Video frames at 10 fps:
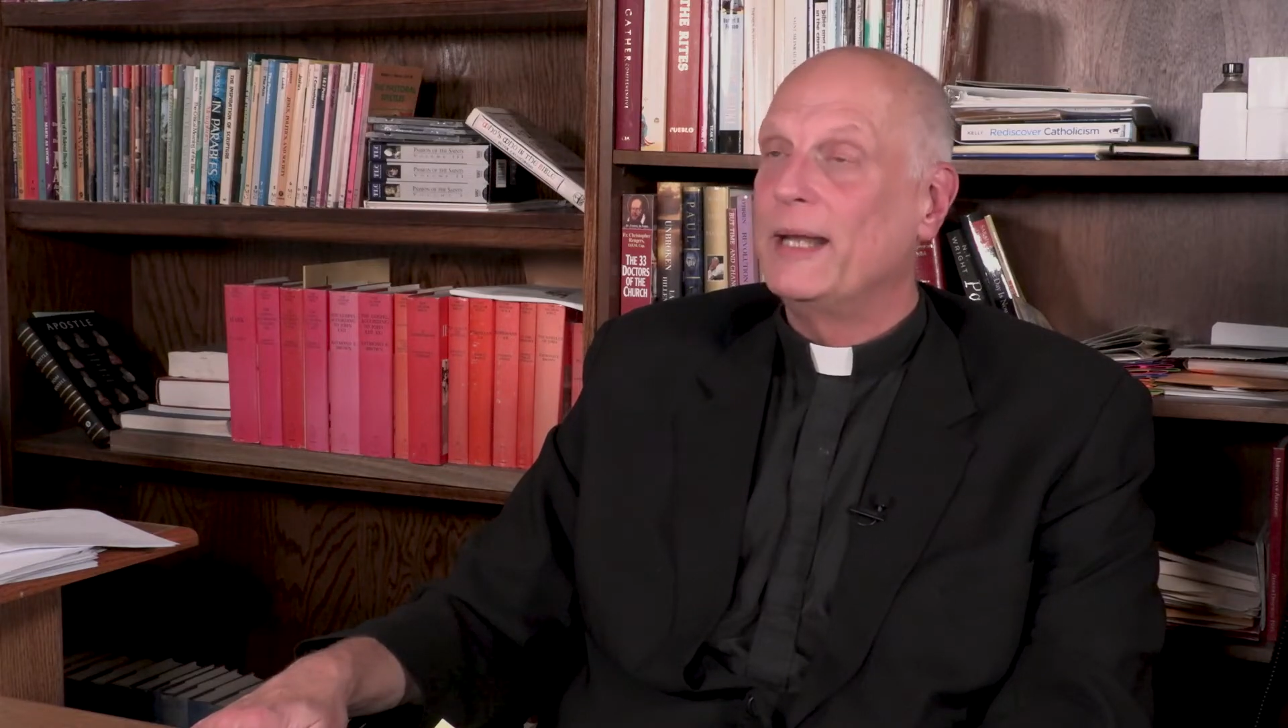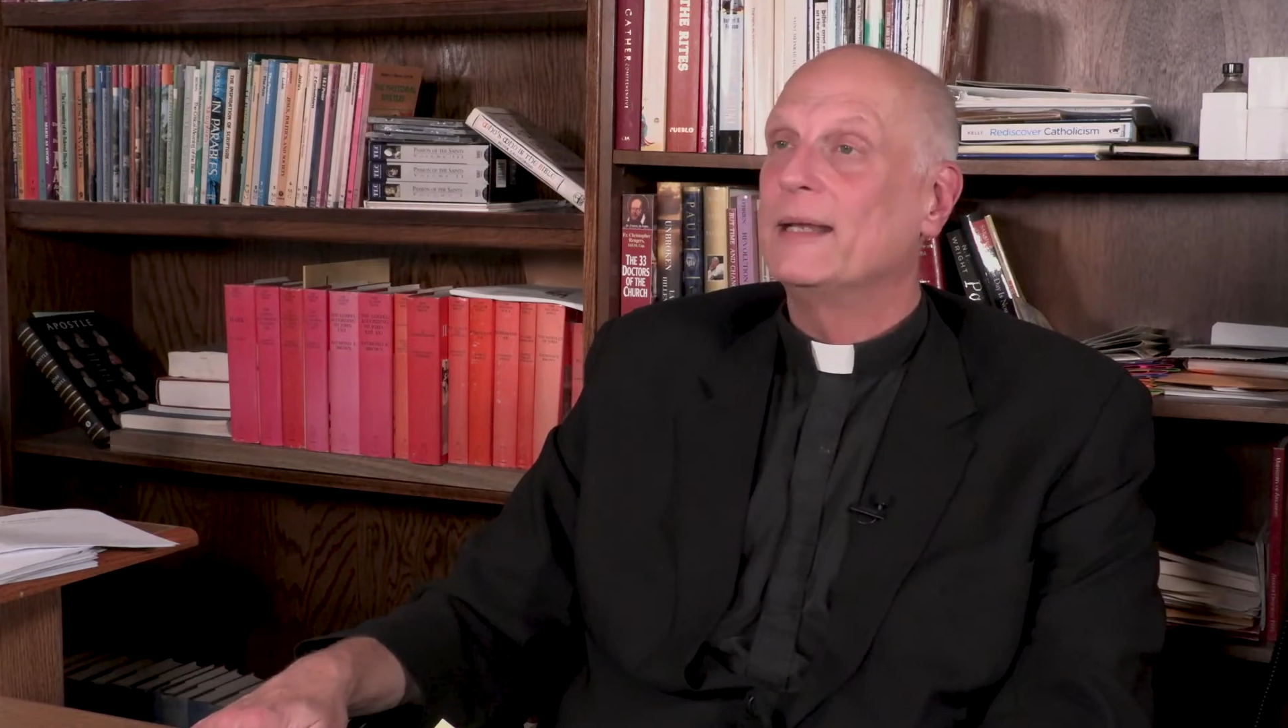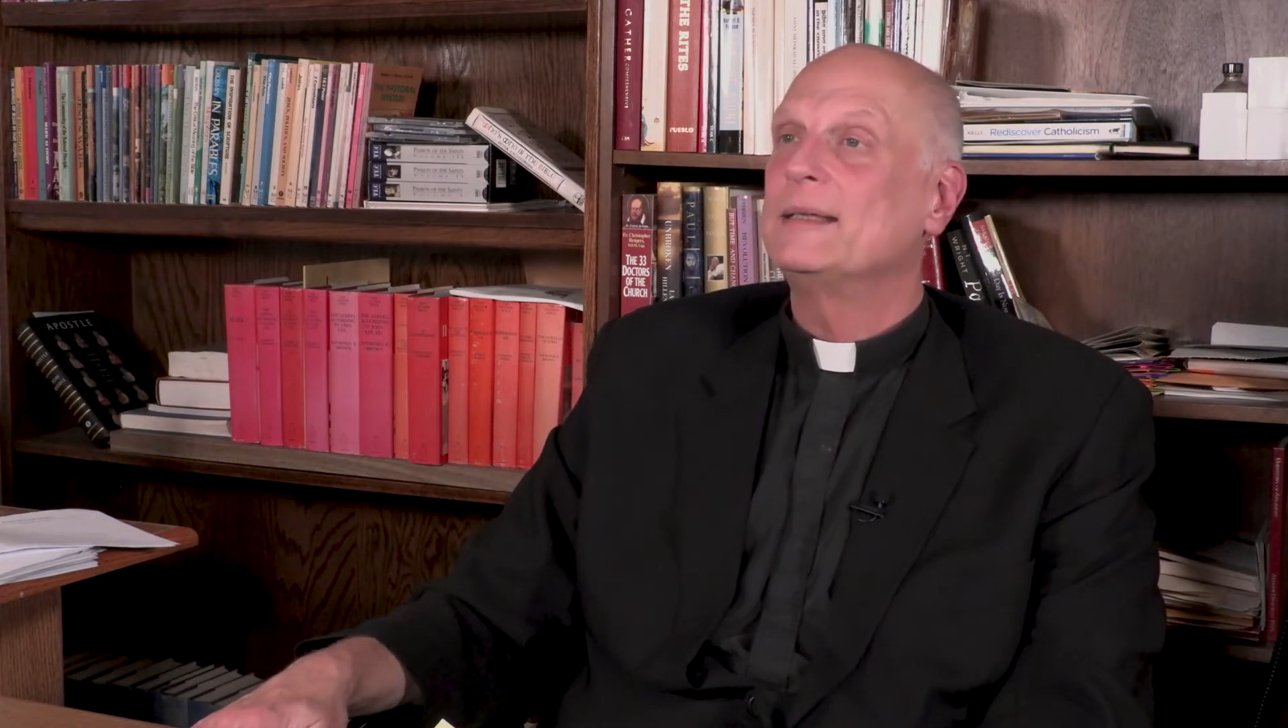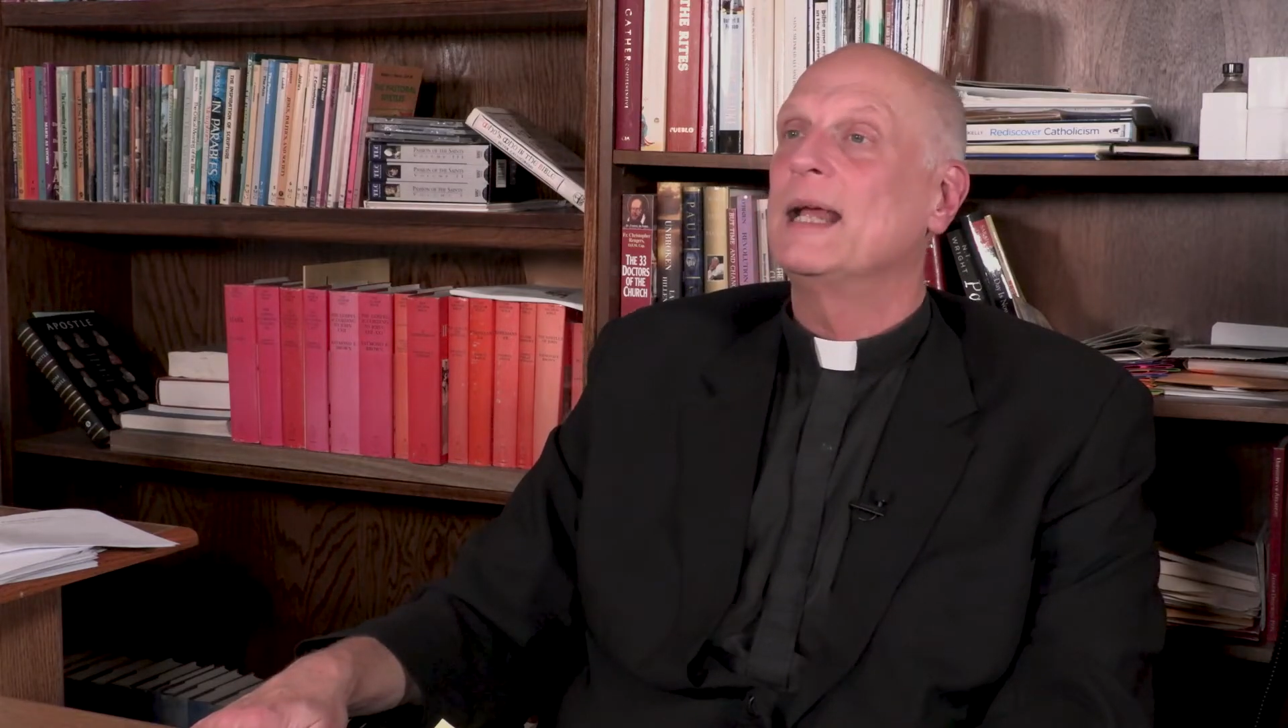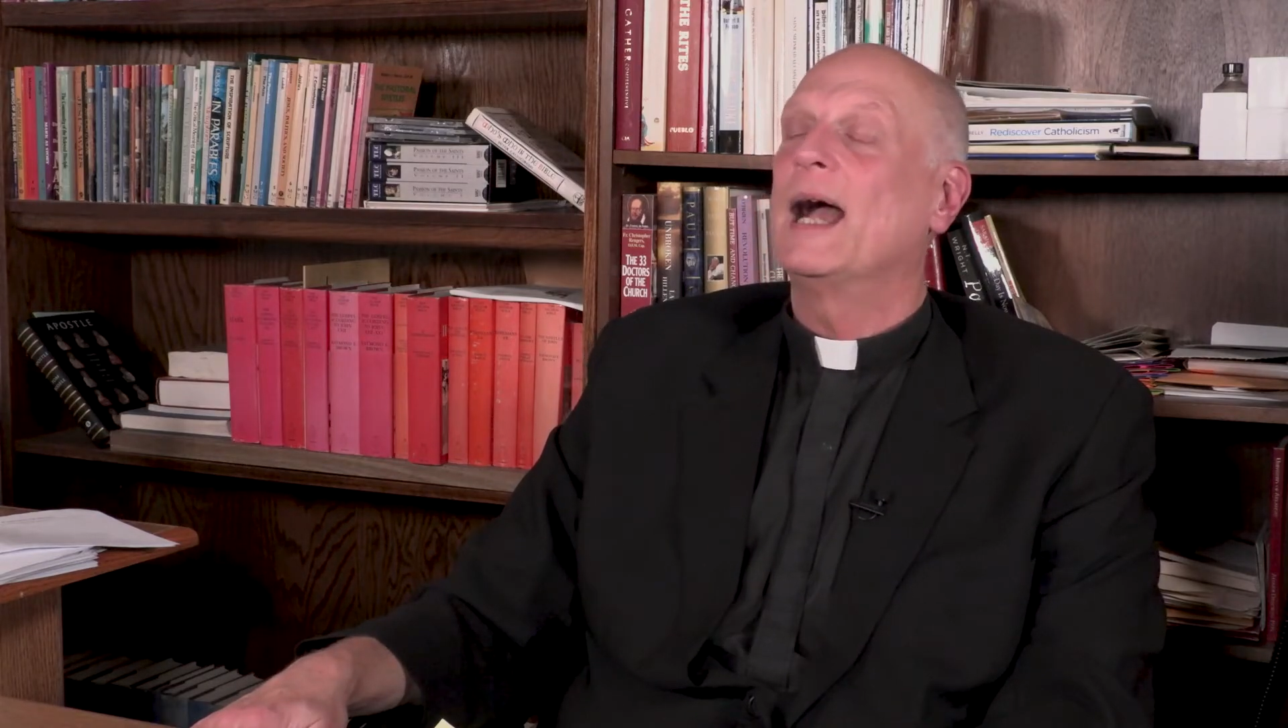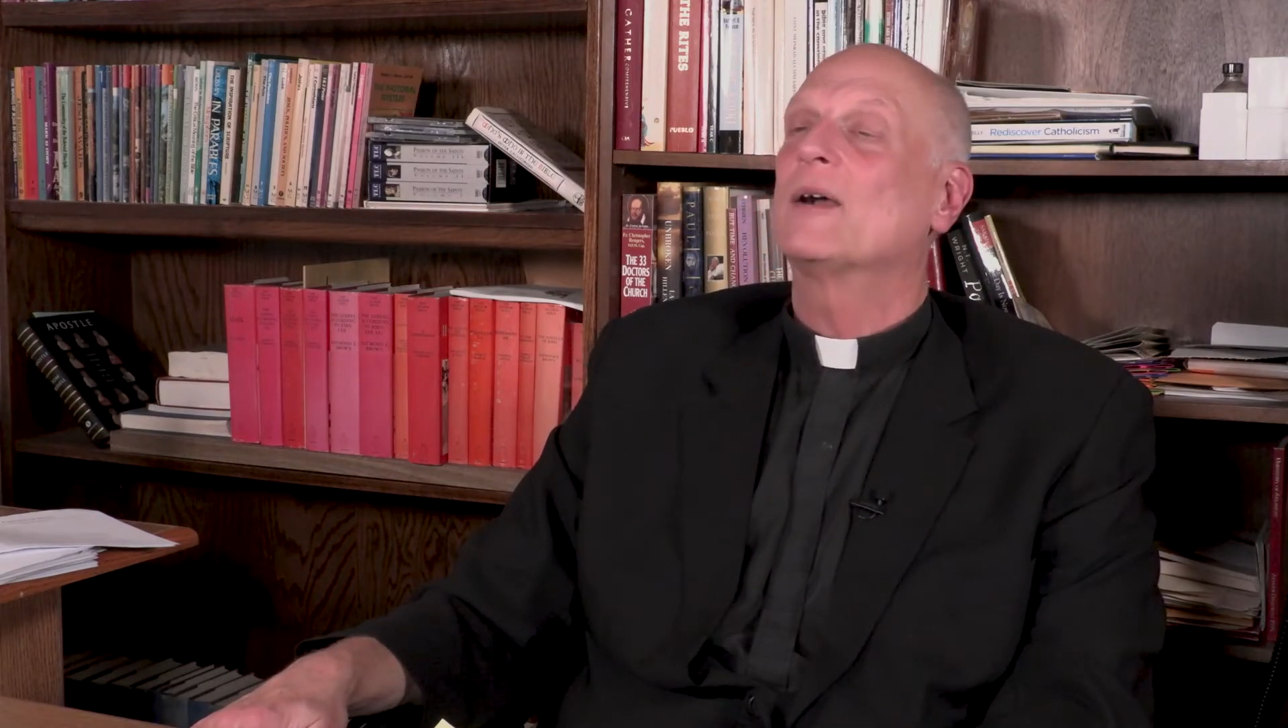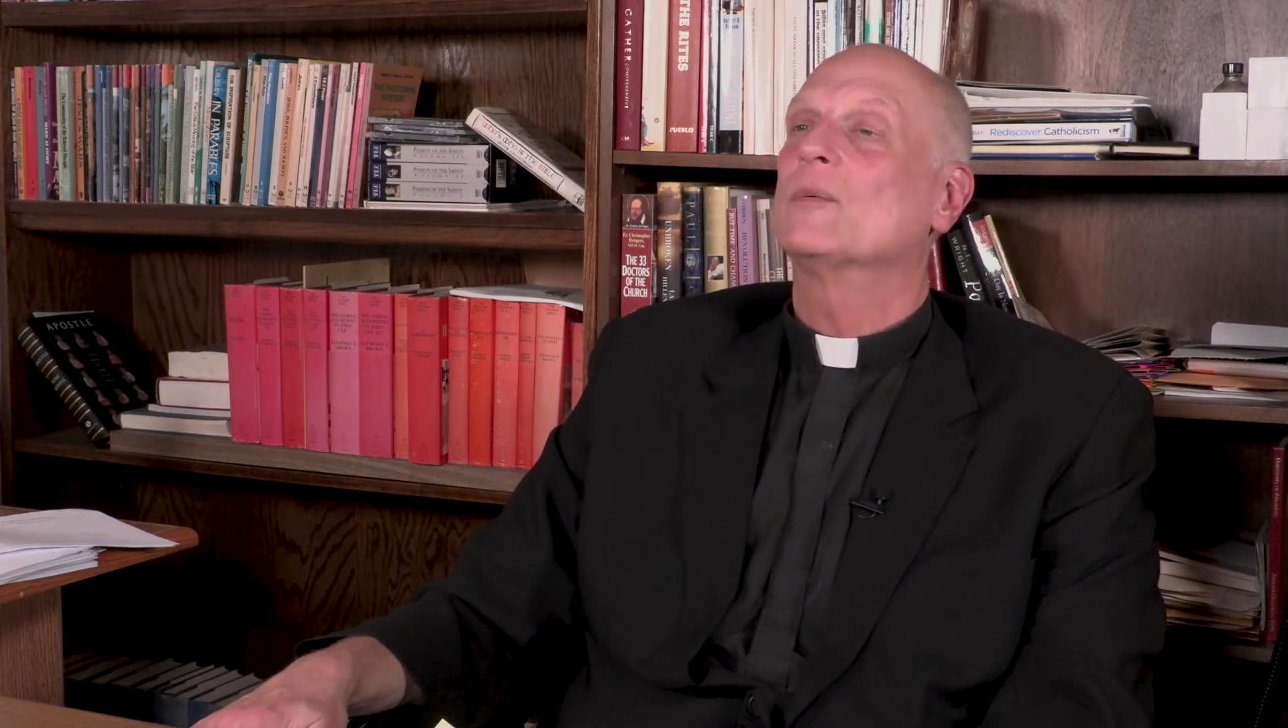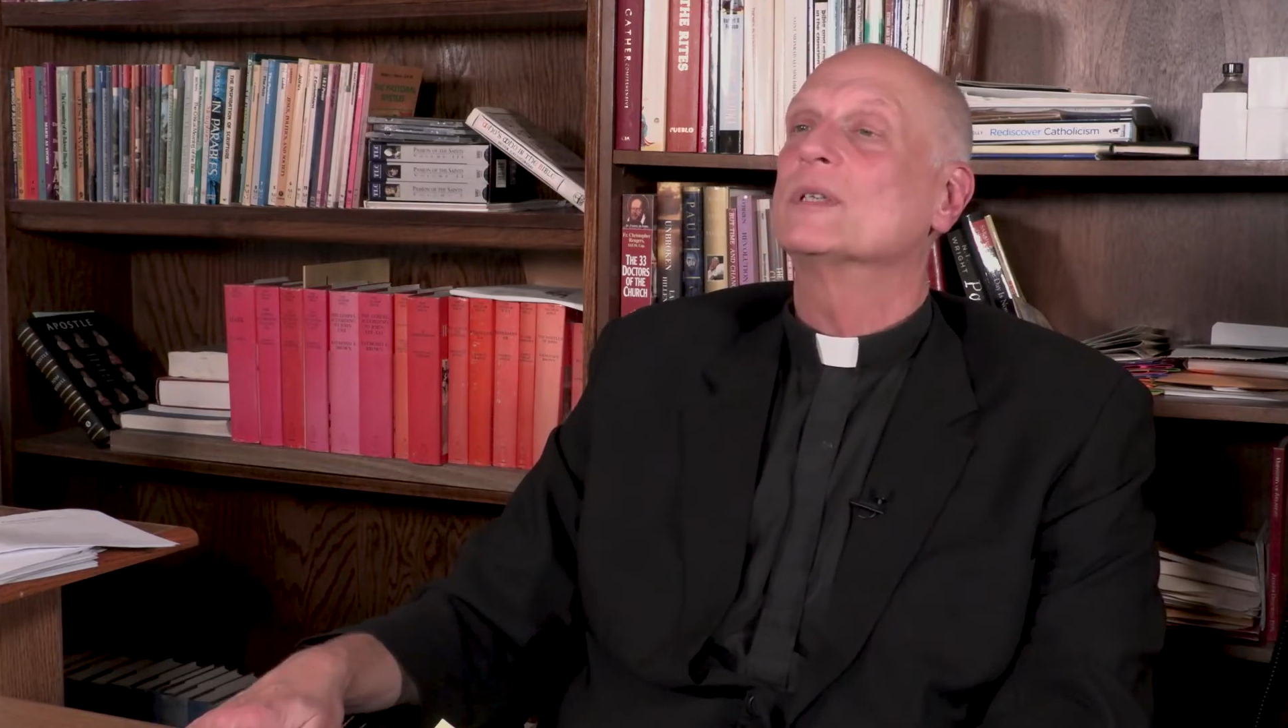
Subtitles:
in Antioch,